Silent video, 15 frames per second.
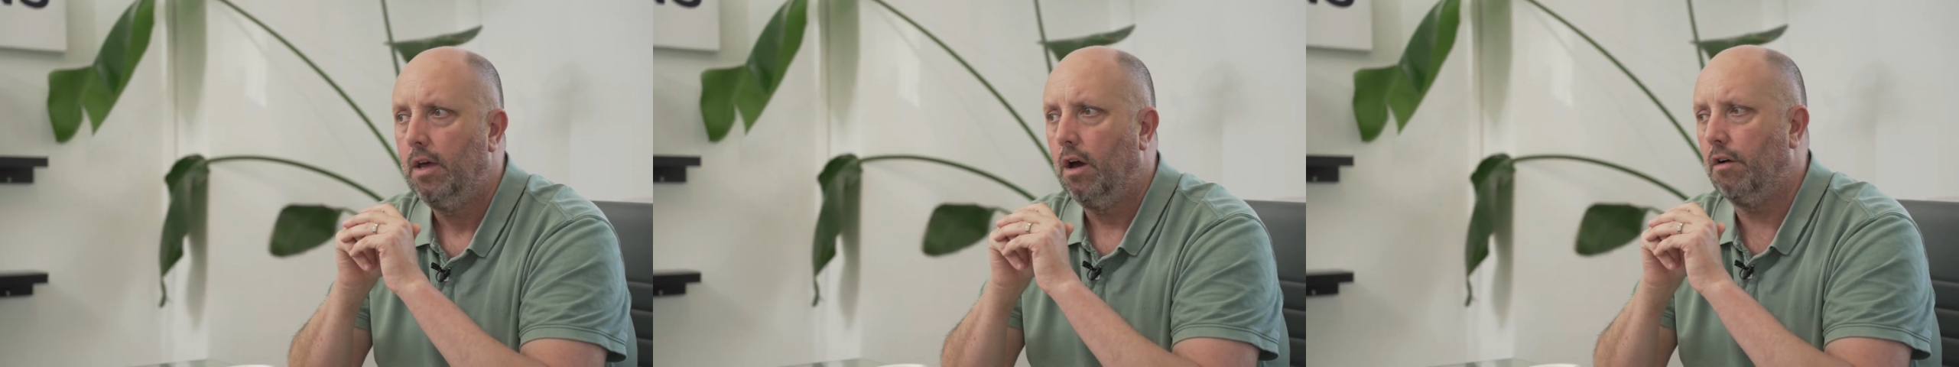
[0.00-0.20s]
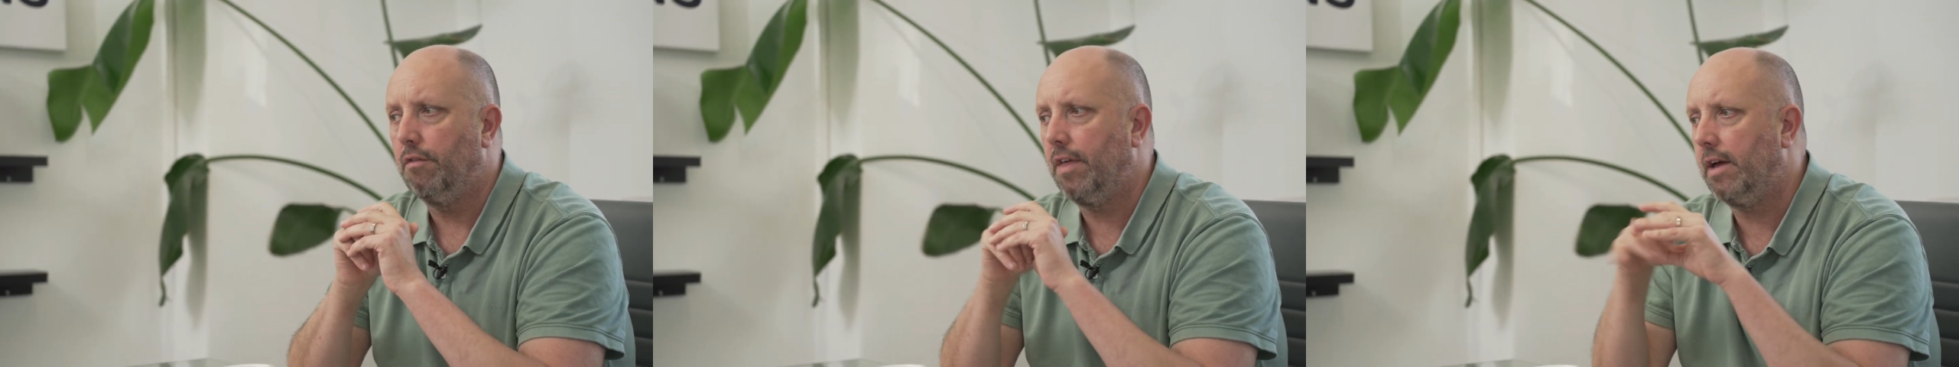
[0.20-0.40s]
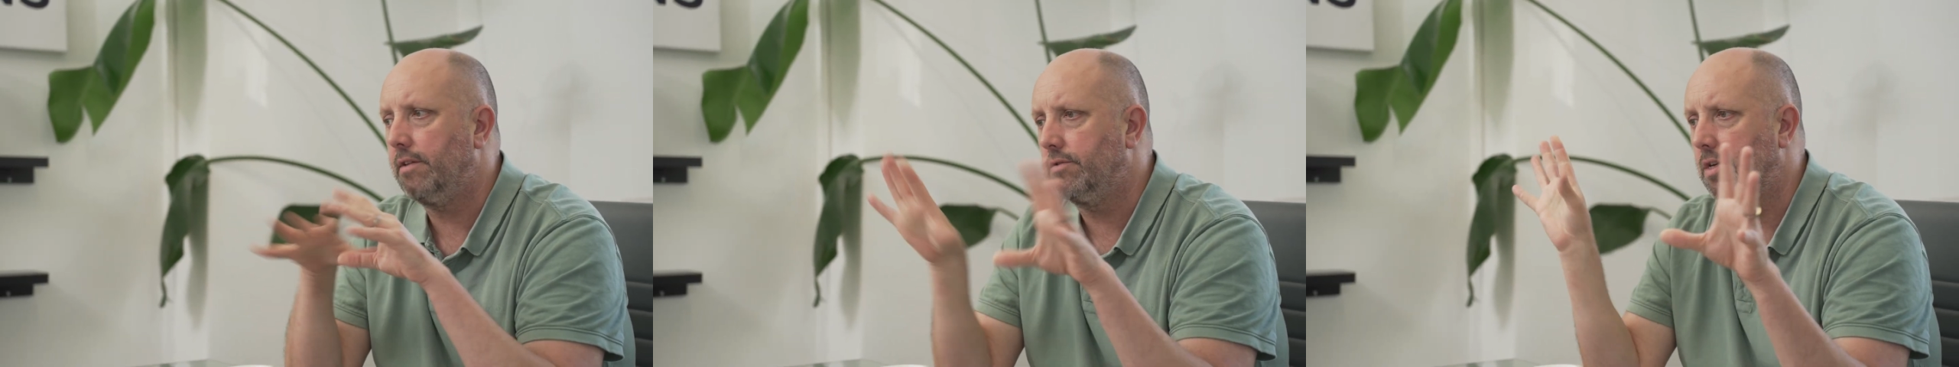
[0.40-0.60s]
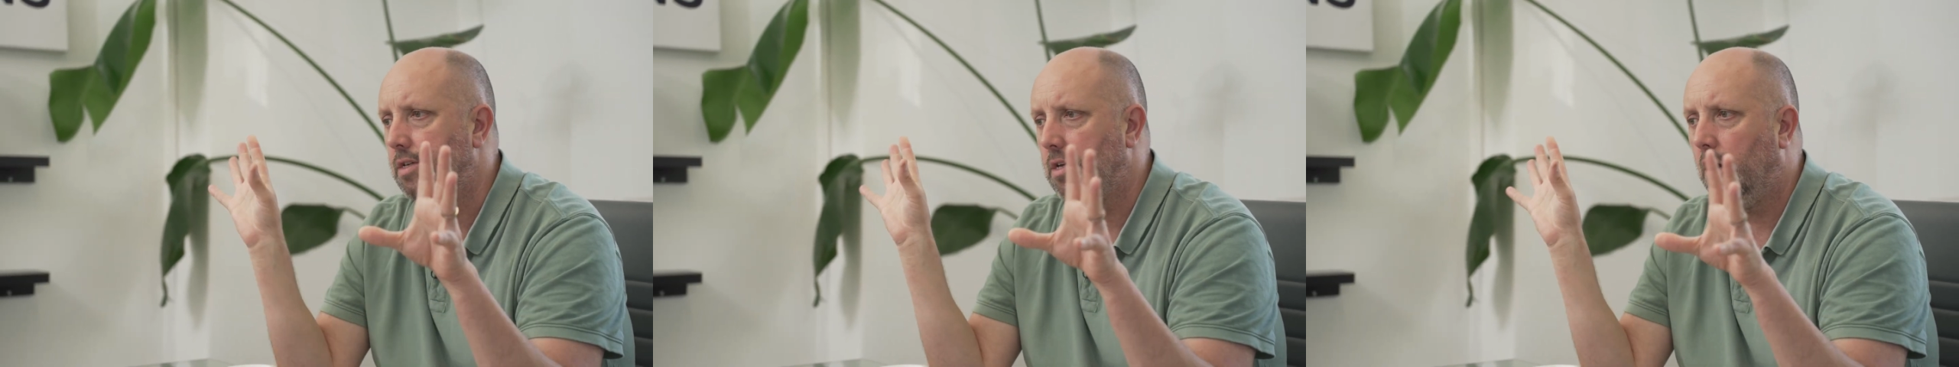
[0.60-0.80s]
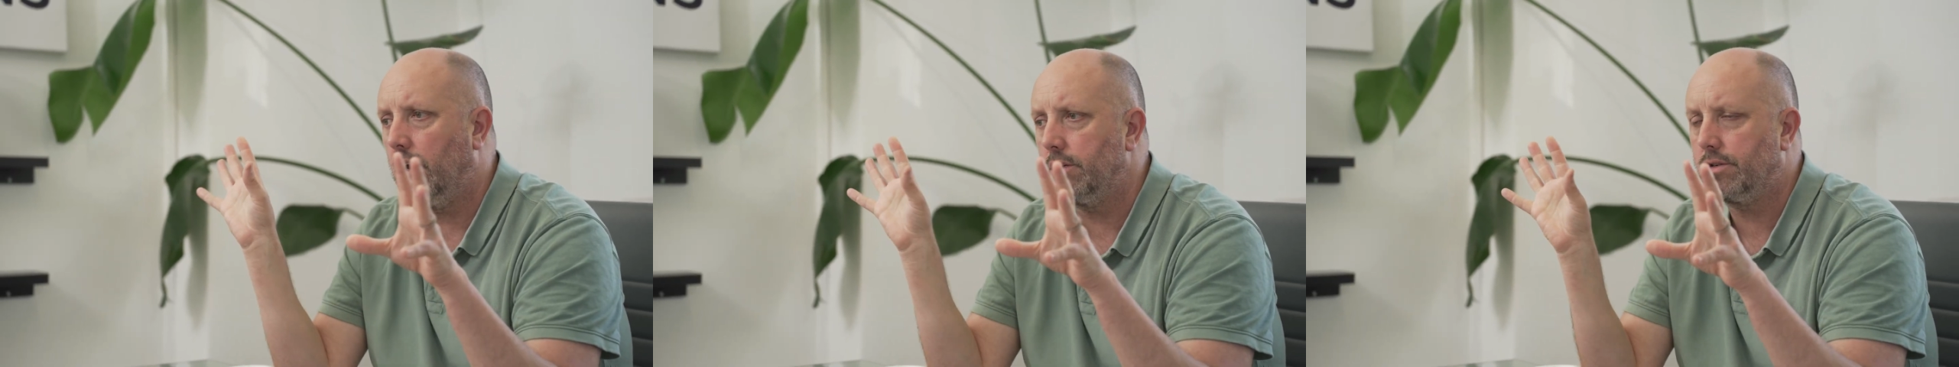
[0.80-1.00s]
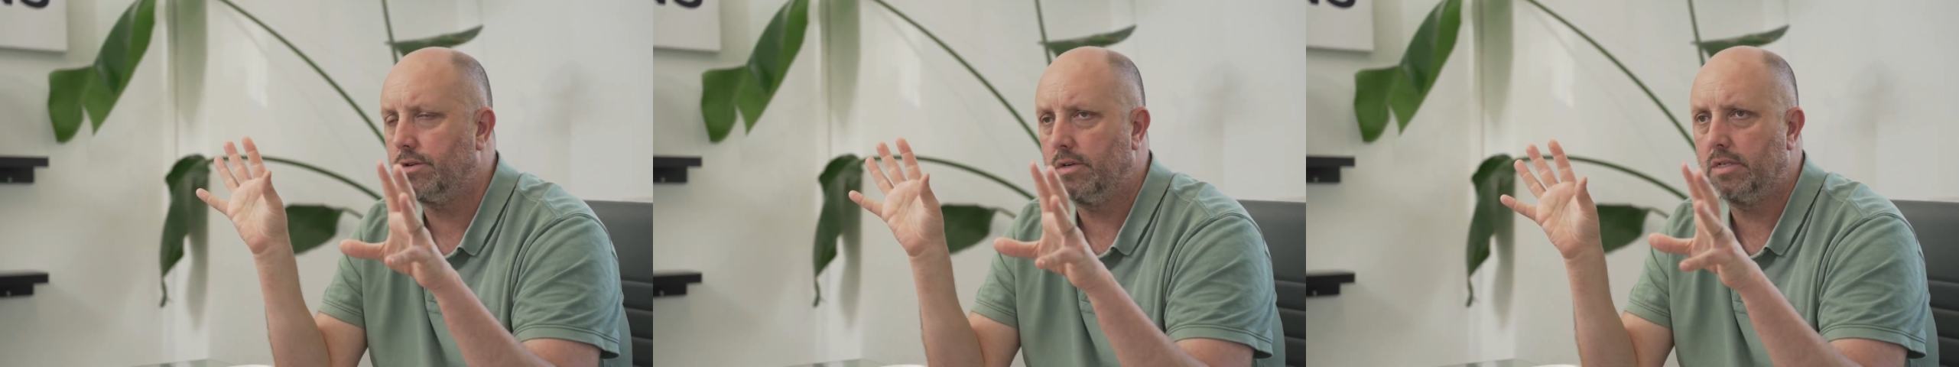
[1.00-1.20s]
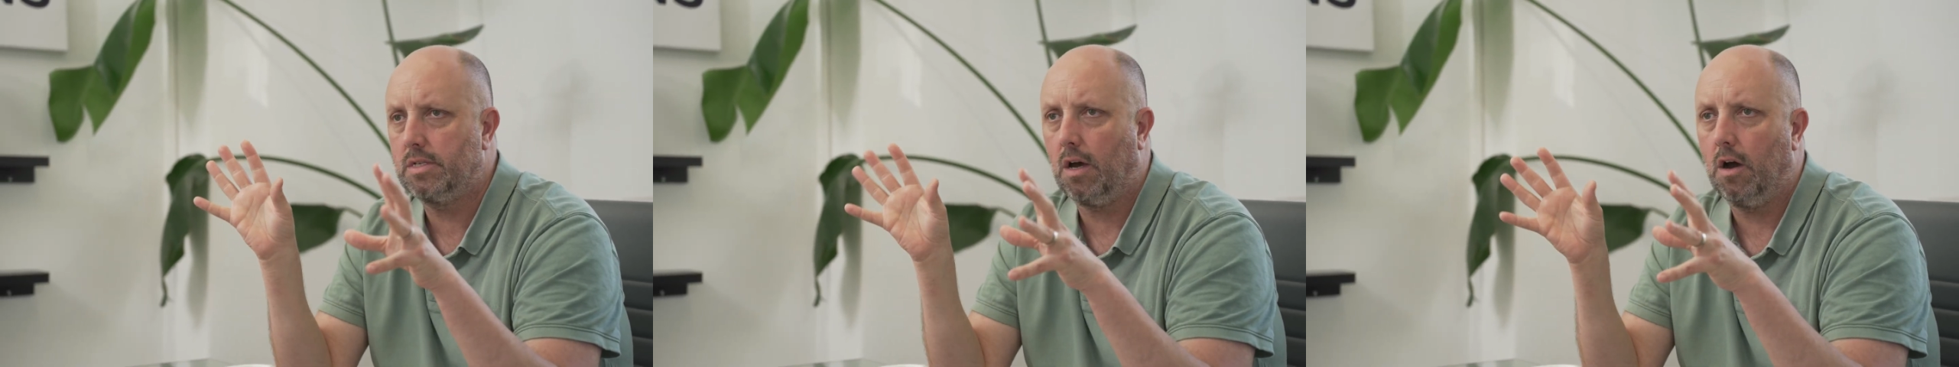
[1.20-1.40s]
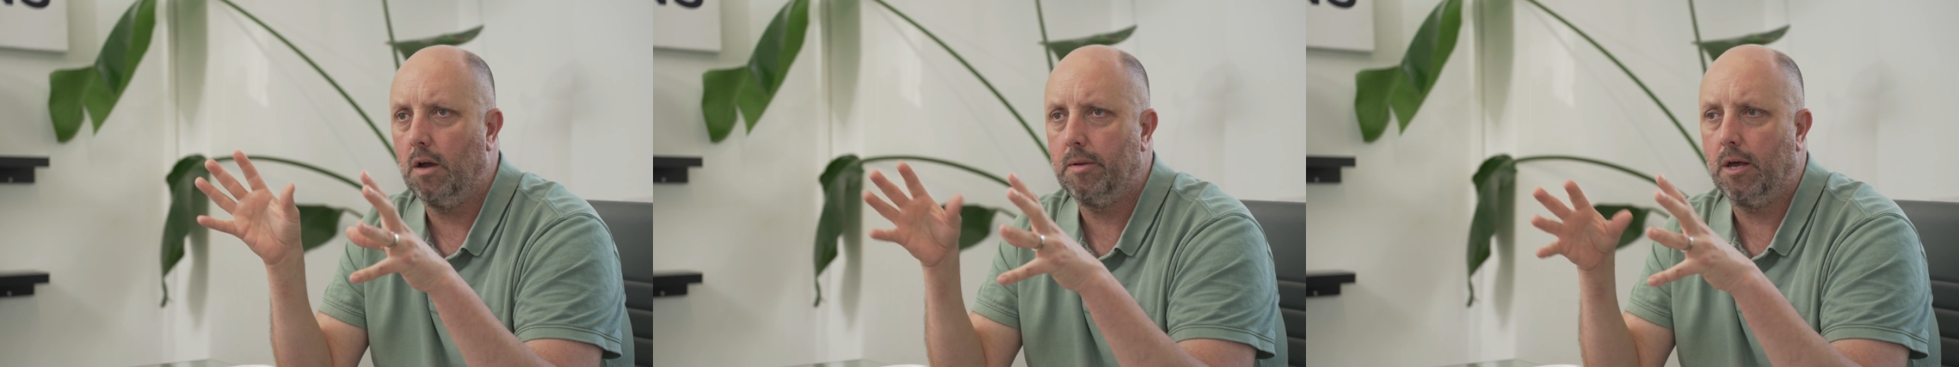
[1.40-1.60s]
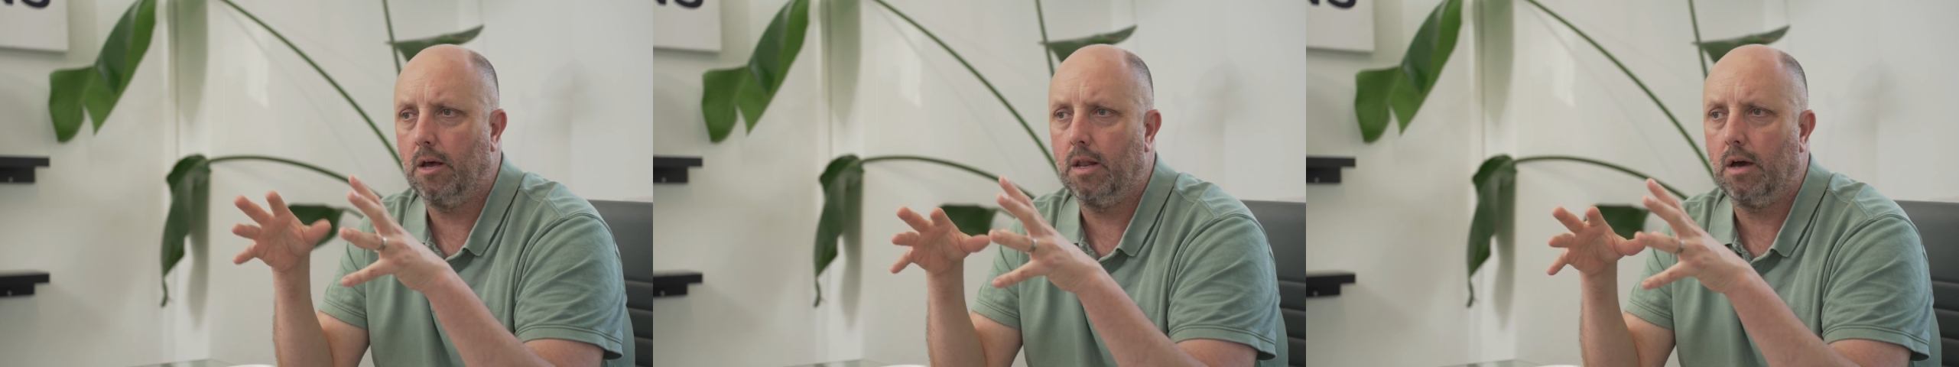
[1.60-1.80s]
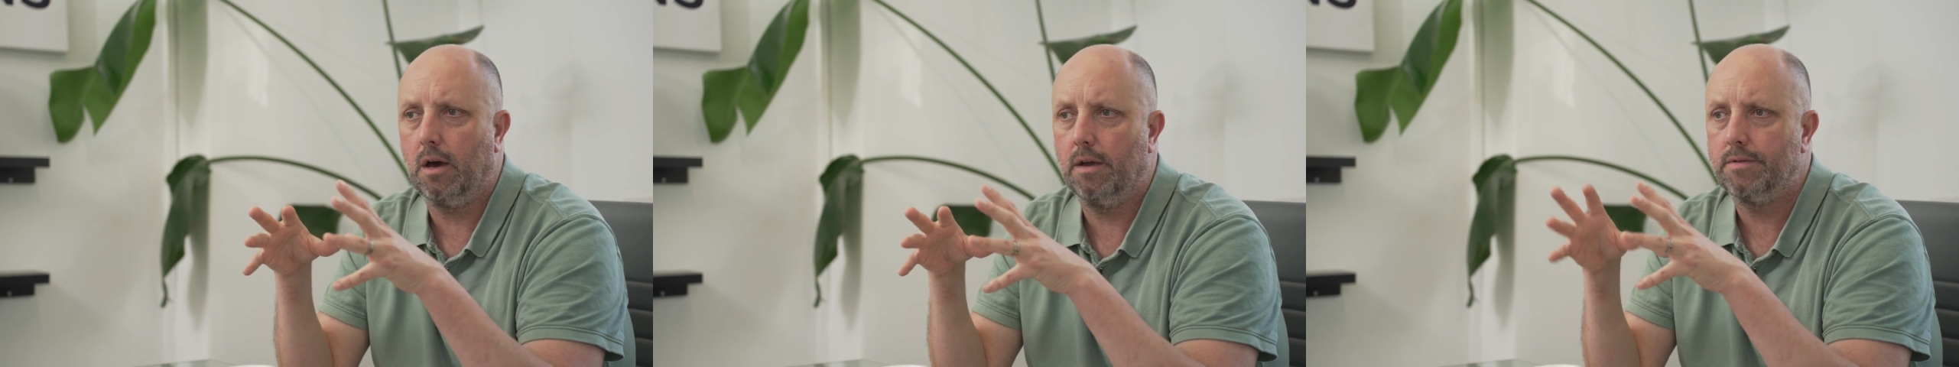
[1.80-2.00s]
of that disastrous time in our
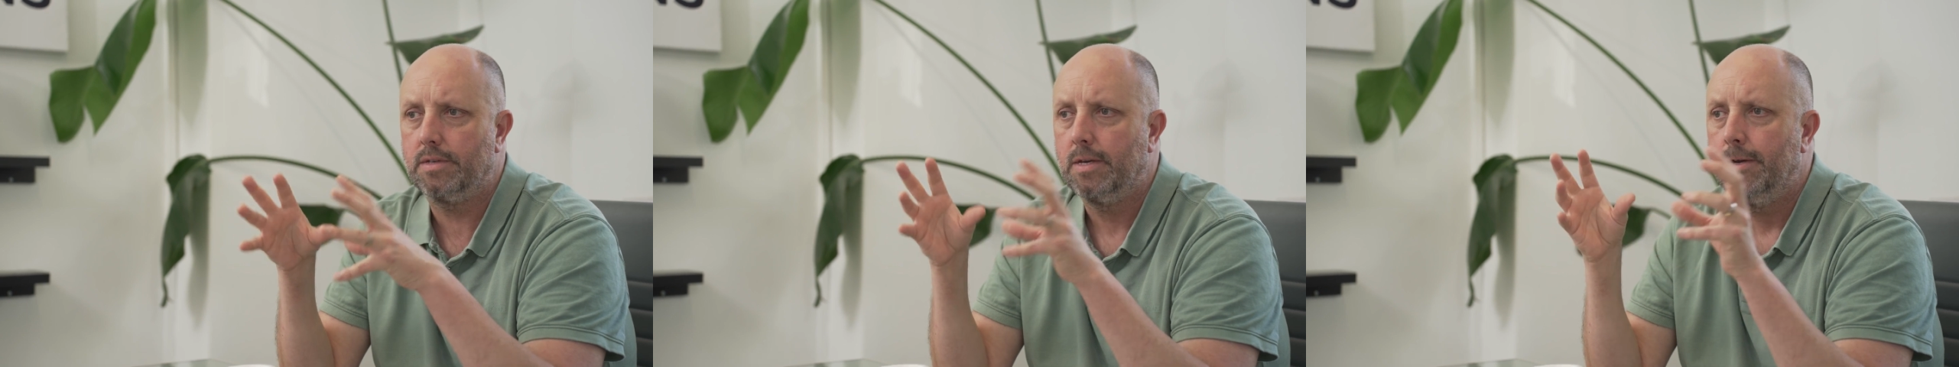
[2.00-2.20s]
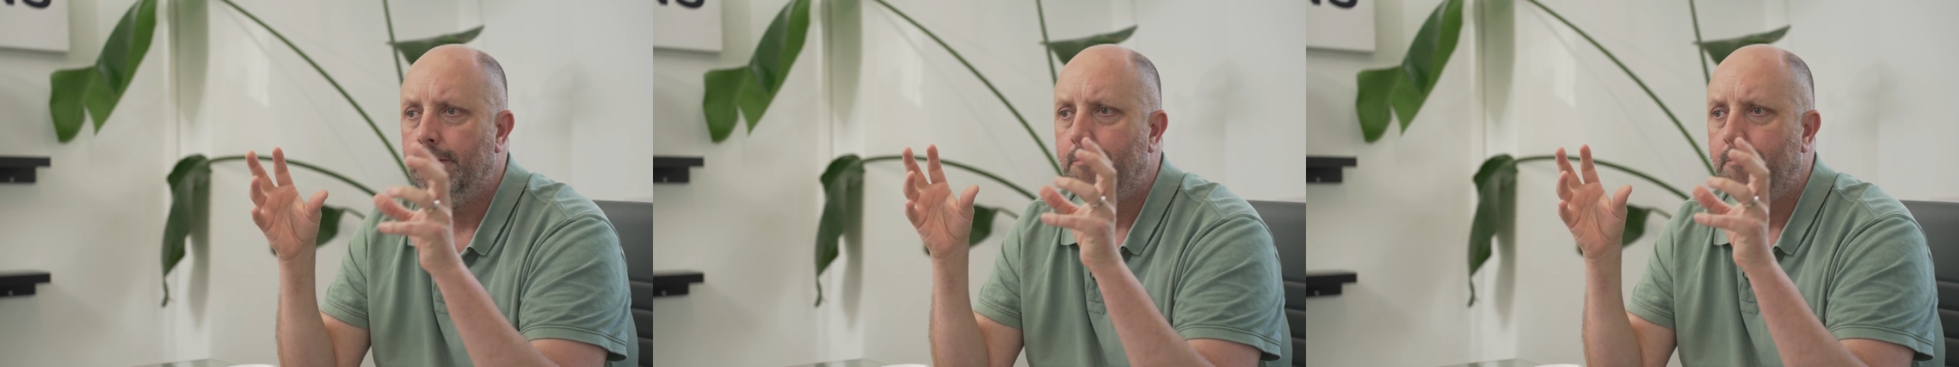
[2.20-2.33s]
lives,